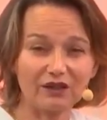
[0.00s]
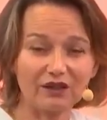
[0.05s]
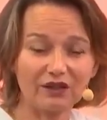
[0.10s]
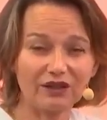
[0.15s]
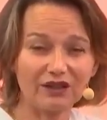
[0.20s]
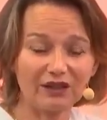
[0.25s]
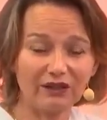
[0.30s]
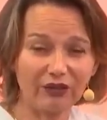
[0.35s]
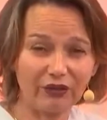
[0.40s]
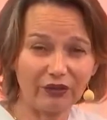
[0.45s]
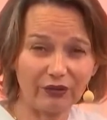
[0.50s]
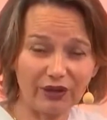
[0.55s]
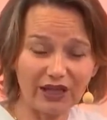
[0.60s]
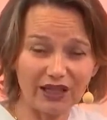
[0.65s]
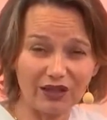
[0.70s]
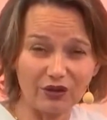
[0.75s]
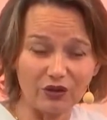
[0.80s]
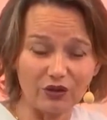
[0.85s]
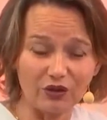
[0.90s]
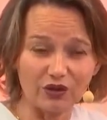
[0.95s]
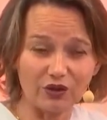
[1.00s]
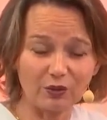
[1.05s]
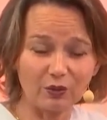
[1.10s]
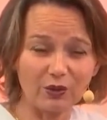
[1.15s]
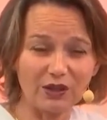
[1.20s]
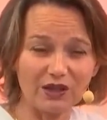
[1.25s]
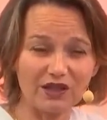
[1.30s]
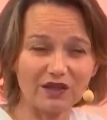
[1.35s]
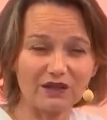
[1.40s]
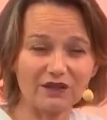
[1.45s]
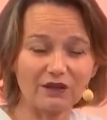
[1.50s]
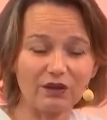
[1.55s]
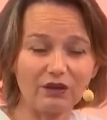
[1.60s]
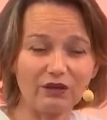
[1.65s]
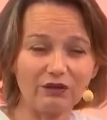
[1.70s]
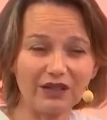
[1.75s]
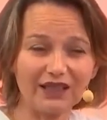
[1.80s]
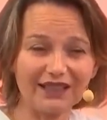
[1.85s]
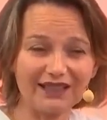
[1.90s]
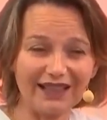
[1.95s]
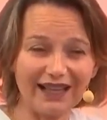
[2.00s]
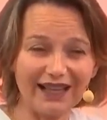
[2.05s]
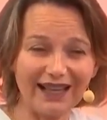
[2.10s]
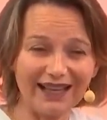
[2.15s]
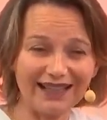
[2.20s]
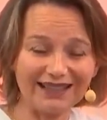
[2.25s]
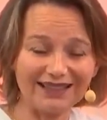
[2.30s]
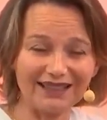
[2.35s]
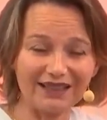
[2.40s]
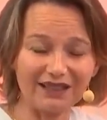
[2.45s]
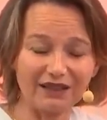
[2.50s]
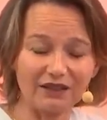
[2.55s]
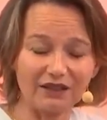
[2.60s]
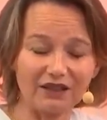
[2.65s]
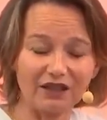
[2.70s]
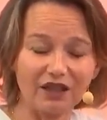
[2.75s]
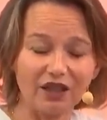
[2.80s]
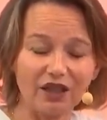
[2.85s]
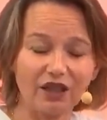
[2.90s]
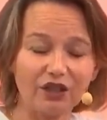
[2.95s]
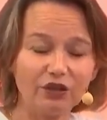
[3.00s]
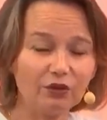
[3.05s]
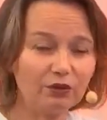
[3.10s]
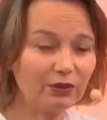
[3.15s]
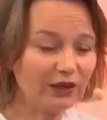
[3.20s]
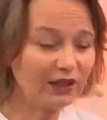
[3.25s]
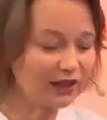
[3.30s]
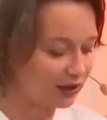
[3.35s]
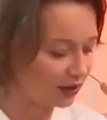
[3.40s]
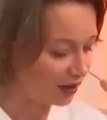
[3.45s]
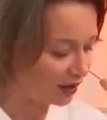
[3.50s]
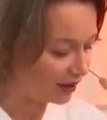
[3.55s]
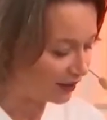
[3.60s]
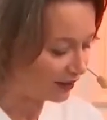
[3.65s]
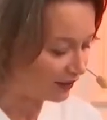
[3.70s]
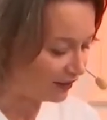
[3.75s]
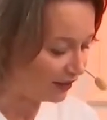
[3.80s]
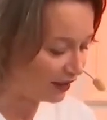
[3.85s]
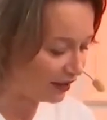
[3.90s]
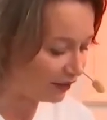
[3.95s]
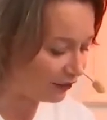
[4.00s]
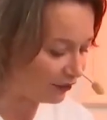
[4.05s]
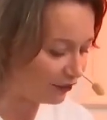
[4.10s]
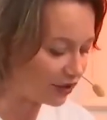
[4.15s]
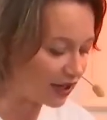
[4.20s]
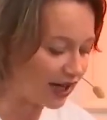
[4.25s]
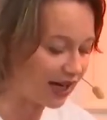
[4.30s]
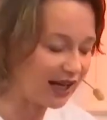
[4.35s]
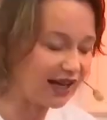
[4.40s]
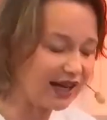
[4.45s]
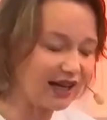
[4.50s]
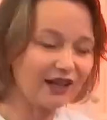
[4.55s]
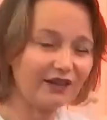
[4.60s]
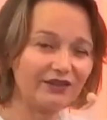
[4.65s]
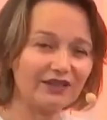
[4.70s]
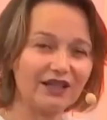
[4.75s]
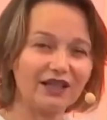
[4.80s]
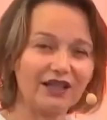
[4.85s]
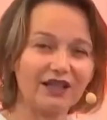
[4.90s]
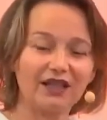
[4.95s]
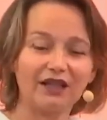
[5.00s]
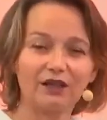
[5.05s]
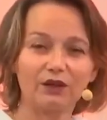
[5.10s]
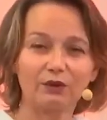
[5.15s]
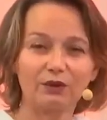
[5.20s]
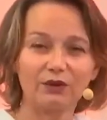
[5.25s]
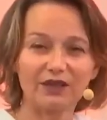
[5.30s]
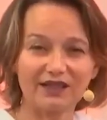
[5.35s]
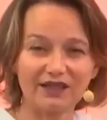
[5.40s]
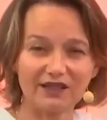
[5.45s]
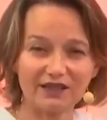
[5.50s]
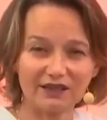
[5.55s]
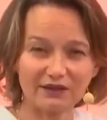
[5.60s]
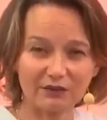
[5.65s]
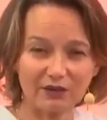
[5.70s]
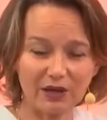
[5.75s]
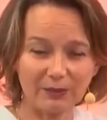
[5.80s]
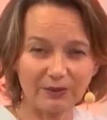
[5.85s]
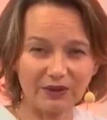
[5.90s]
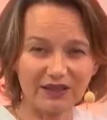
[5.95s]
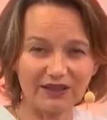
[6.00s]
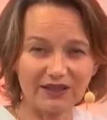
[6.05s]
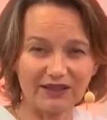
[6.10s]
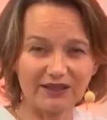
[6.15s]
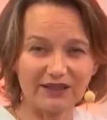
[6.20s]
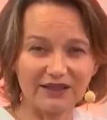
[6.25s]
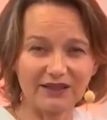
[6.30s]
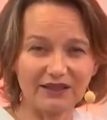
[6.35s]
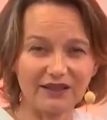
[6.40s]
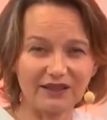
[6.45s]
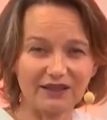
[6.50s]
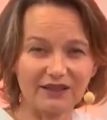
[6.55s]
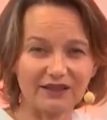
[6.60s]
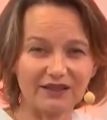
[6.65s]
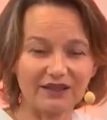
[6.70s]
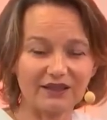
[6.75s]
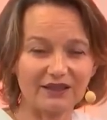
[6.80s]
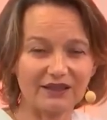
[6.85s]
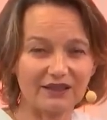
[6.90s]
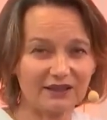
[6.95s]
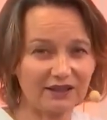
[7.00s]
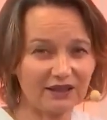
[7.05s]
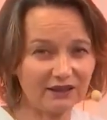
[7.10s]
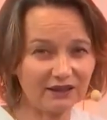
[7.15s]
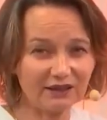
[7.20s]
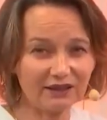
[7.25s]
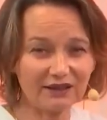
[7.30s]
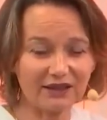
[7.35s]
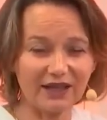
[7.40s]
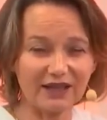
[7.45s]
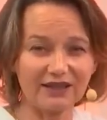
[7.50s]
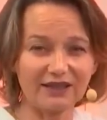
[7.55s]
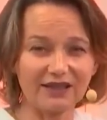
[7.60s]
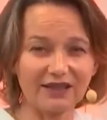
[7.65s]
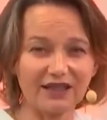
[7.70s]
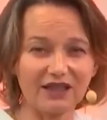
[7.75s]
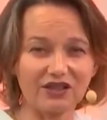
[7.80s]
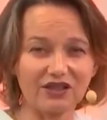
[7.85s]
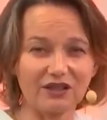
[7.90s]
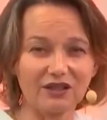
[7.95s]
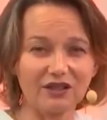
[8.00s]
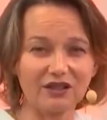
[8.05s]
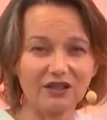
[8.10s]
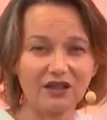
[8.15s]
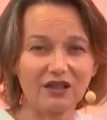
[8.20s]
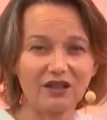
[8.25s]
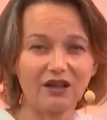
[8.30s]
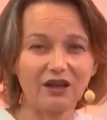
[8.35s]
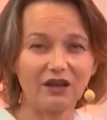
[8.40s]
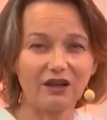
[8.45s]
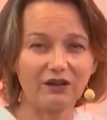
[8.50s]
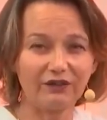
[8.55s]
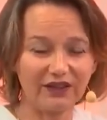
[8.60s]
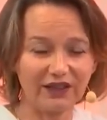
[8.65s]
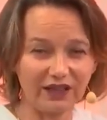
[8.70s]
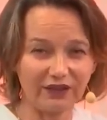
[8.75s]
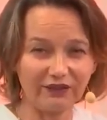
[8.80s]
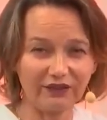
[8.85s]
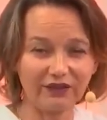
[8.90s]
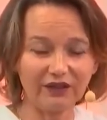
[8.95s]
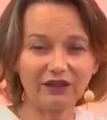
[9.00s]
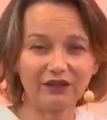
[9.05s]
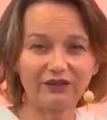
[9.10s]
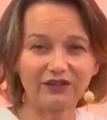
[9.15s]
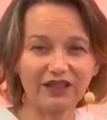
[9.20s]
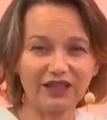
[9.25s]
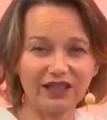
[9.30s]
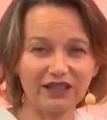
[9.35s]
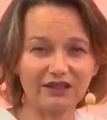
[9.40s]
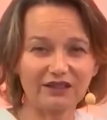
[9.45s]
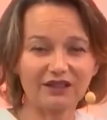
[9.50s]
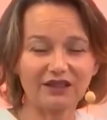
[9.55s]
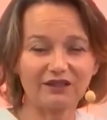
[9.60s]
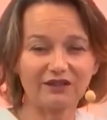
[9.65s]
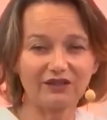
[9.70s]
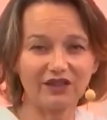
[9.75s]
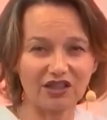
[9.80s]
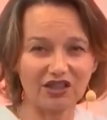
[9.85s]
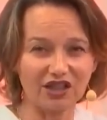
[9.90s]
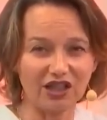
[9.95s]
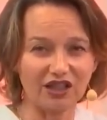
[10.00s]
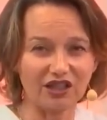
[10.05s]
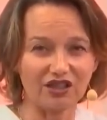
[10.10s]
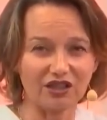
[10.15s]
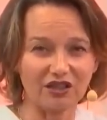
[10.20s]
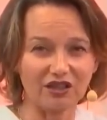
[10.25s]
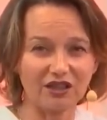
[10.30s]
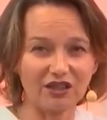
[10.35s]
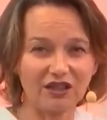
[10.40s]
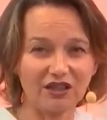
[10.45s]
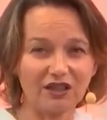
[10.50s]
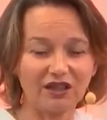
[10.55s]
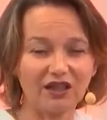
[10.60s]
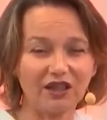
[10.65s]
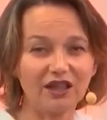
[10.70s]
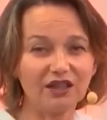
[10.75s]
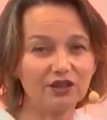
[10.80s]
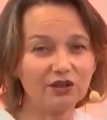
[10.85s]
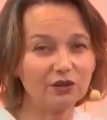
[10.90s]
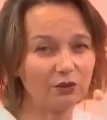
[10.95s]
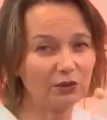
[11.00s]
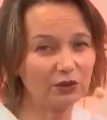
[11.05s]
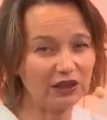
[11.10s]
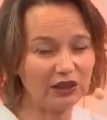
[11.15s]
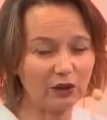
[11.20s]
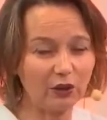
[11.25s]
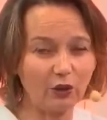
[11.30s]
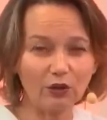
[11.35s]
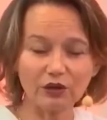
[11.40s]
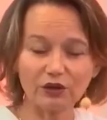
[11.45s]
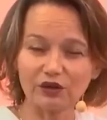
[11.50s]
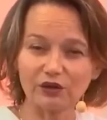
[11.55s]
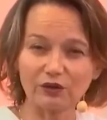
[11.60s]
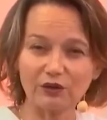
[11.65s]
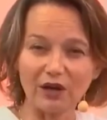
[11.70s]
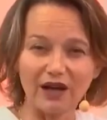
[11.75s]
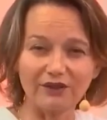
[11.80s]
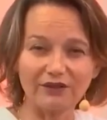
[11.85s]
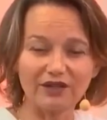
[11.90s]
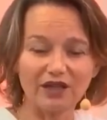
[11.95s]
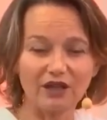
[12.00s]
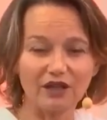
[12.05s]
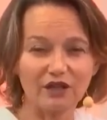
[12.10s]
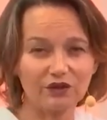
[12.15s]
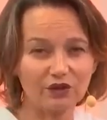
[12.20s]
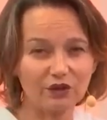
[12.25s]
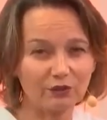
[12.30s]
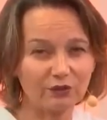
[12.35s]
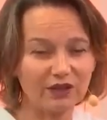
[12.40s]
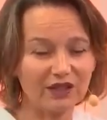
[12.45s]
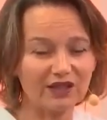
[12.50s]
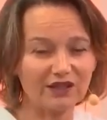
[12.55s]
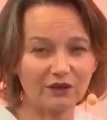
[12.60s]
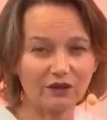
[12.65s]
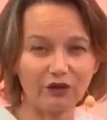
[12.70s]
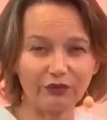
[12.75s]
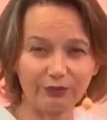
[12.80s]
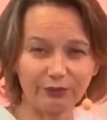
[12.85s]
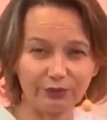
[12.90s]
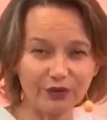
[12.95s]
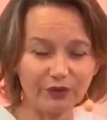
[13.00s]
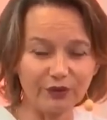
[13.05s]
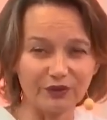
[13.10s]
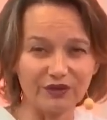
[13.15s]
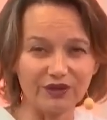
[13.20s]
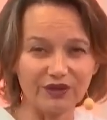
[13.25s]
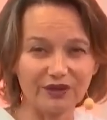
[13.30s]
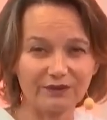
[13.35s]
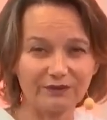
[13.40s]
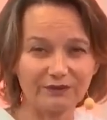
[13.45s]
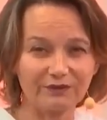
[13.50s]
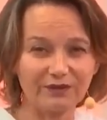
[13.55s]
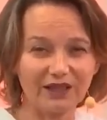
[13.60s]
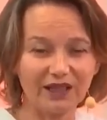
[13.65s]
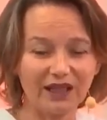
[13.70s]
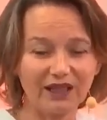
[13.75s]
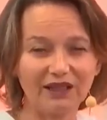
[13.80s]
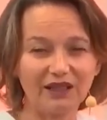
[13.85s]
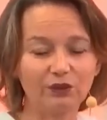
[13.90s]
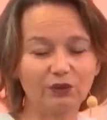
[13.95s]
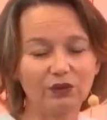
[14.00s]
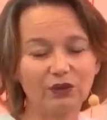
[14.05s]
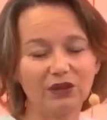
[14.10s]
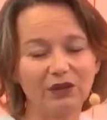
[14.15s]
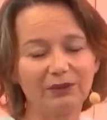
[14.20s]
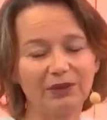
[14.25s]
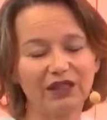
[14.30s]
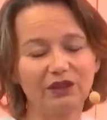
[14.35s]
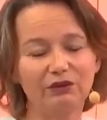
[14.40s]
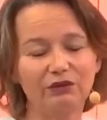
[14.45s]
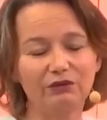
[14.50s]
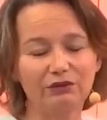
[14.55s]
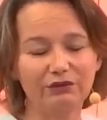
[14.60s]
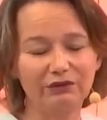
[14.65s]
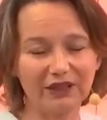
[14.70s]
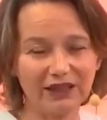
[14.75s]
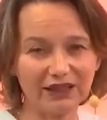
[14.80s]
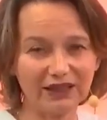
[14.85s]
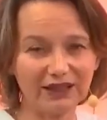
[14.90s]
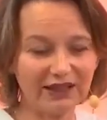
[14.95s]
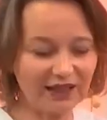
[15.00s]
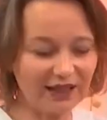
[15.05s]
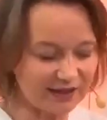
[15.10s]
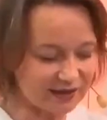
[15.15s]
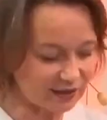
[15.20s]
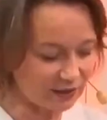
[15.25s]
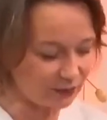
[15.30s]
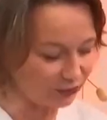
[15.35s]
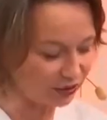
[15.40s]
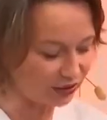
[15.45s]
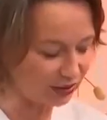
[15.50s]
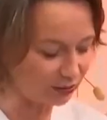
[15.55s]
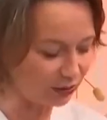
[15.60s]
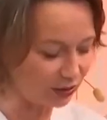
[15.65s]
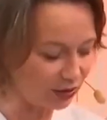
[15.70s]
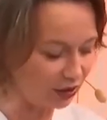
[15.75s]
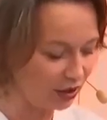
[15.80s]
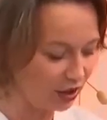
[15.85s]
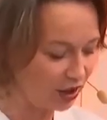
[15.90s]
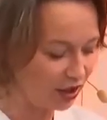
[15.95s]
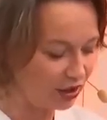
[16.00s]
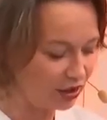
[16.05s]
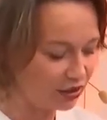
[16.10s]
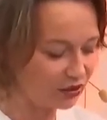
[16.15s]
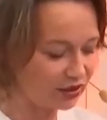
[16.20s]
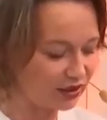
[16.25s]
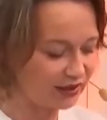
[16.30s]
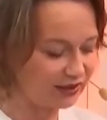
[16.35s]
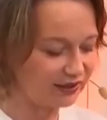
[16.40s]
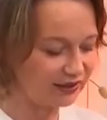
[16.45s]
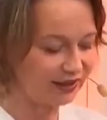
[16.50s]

33 gauge, which is already excellent, you will never have, with this rapidity, this standardization of level of layers of injection, and you will also have the risk of bruise, and it will be really less comfortable. Look,